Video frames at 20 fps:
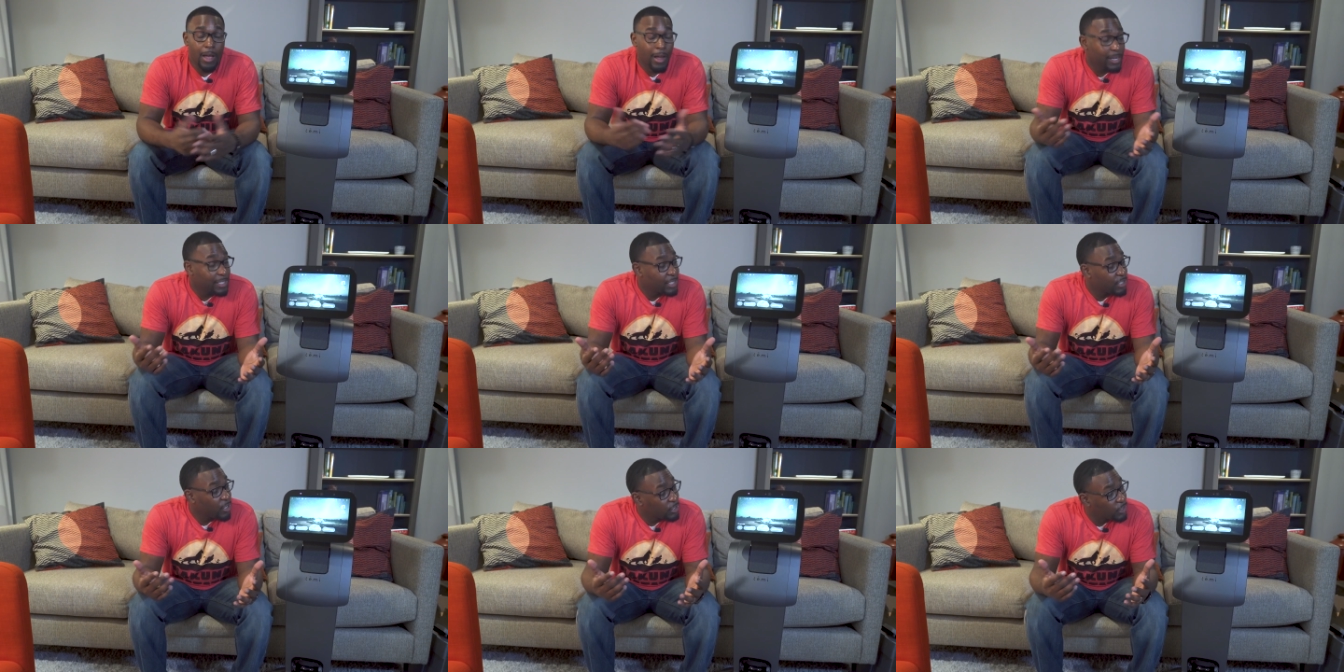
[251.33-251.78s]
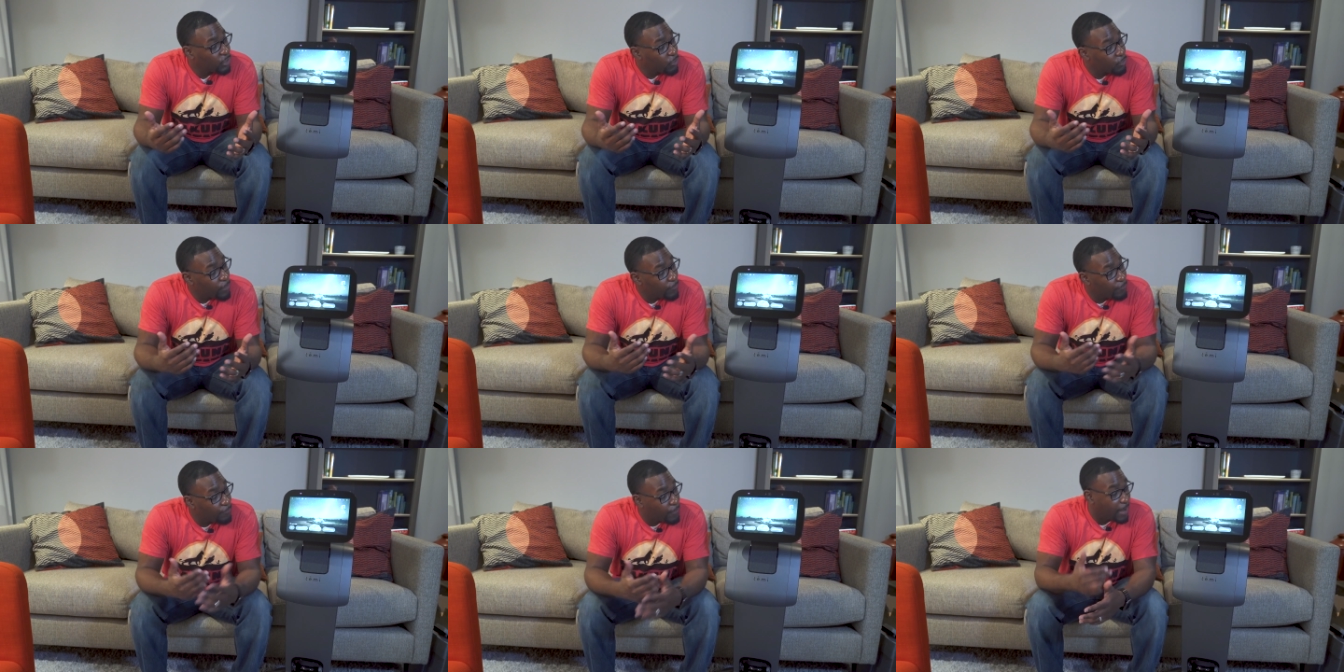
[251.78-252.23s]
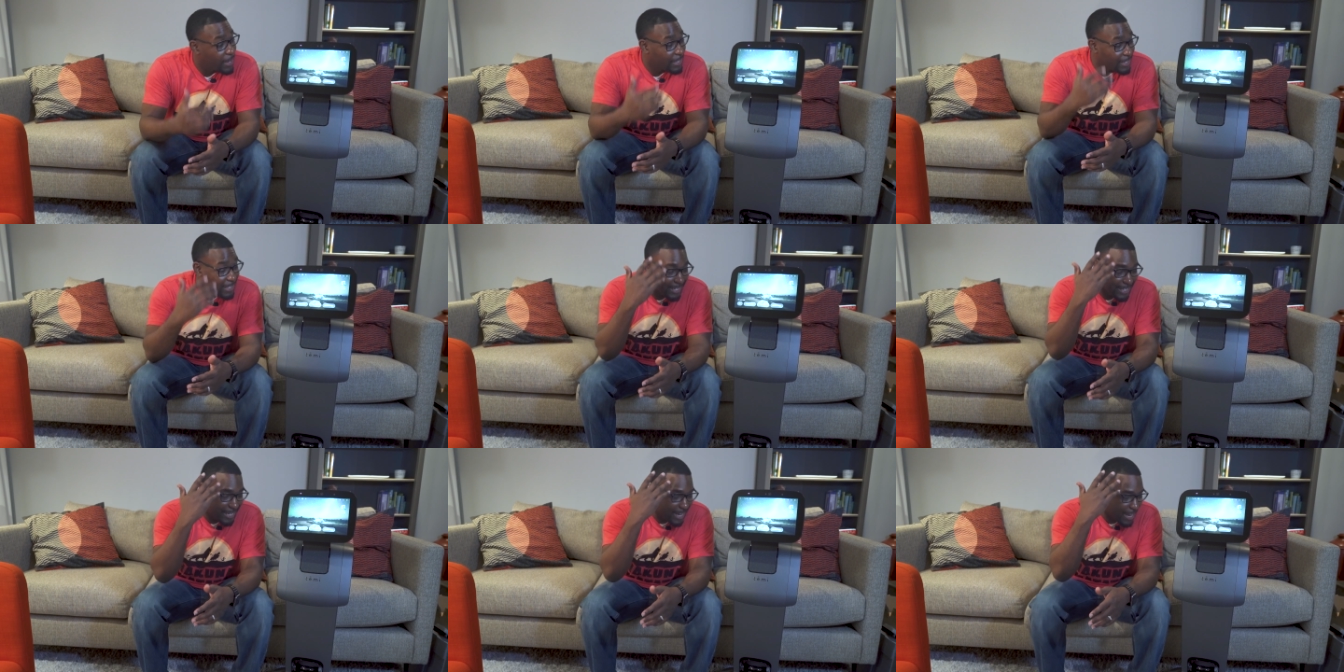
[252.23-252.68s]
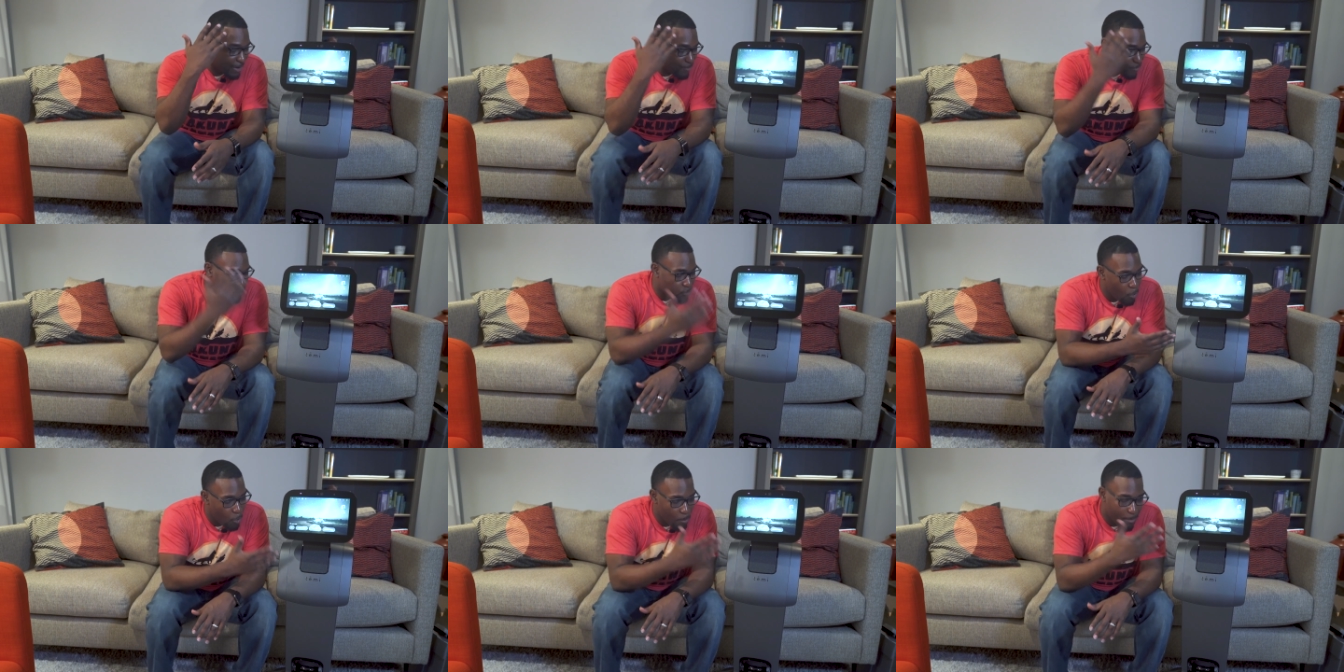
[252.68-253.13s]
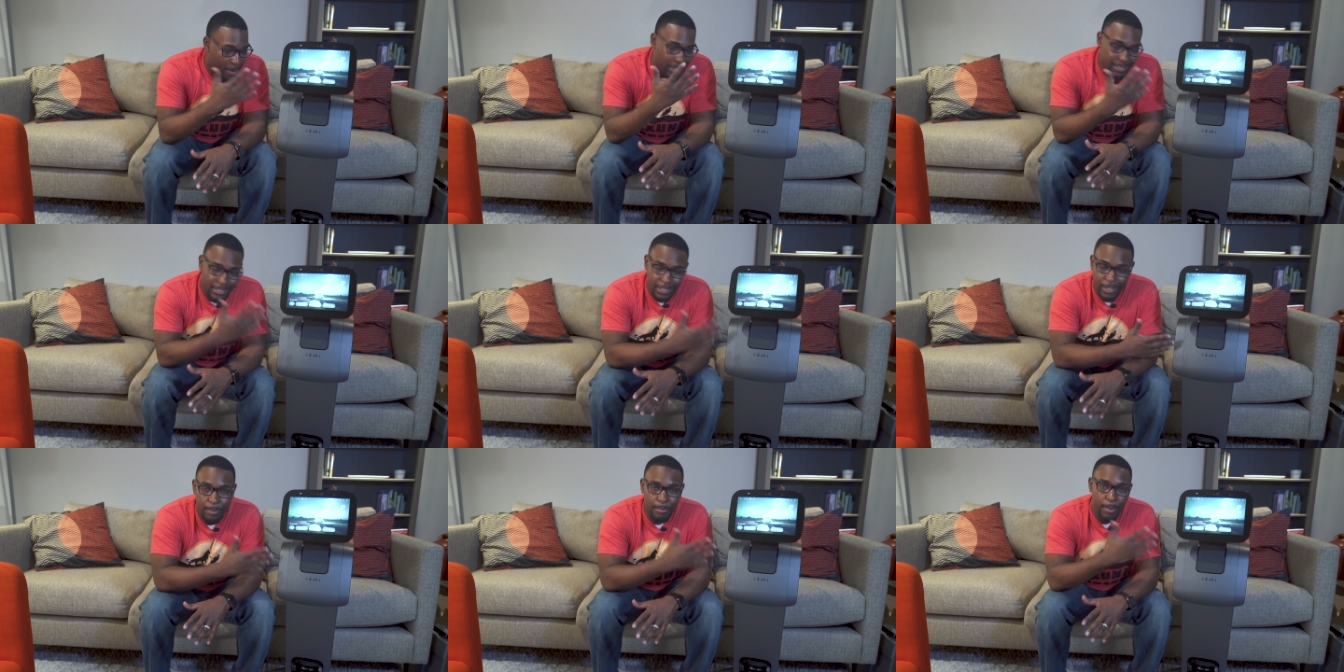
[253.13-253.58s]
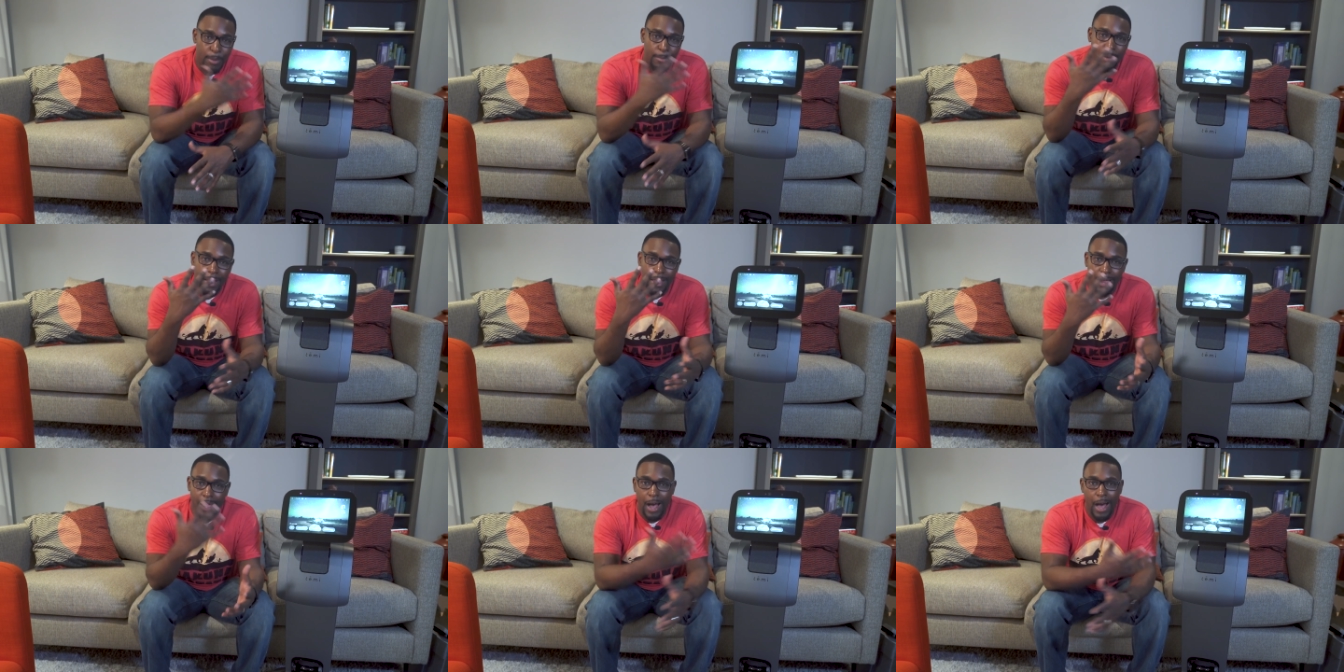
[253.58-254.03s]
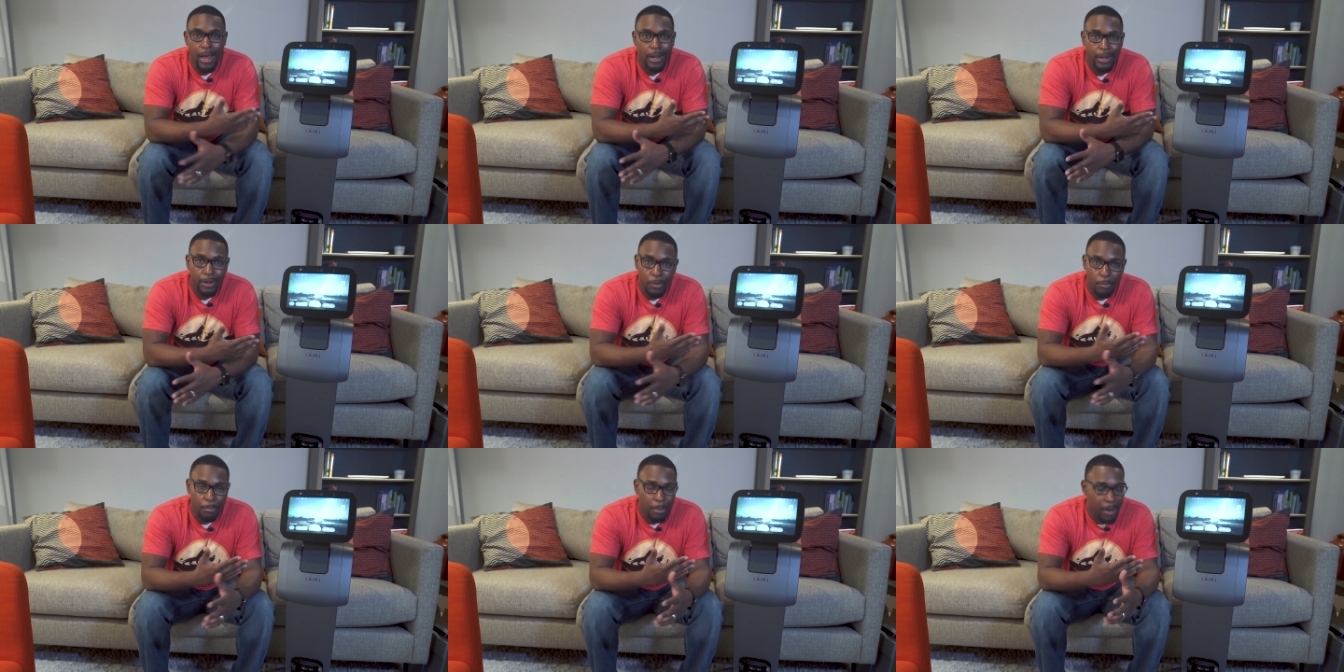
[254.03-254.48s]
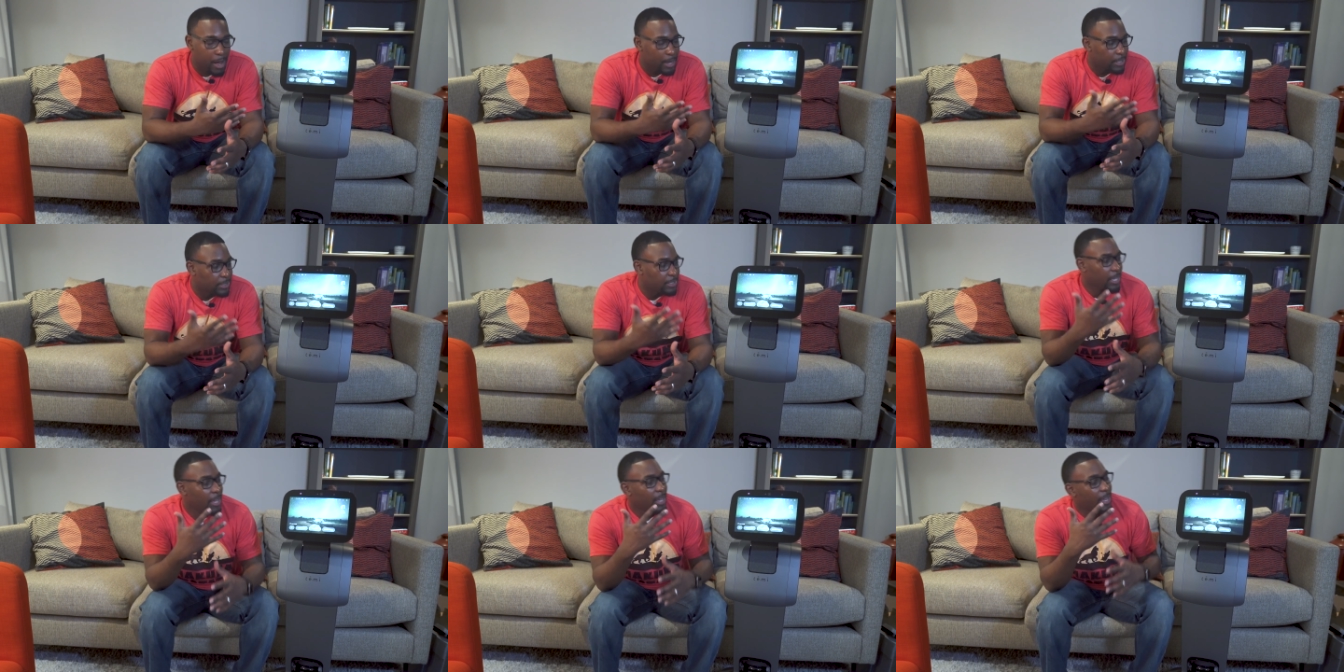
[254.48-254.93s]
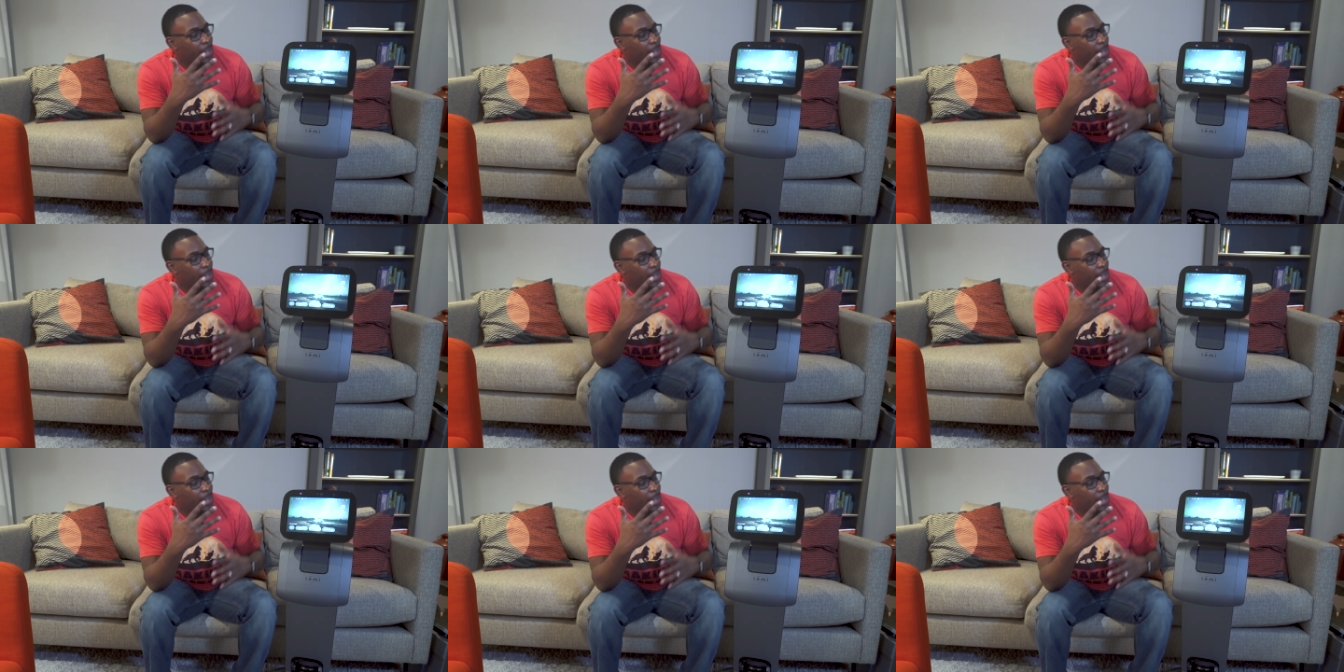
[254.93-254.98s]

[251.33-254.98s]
All right, y'all, so we finally got Robot Temi, man, out of the box,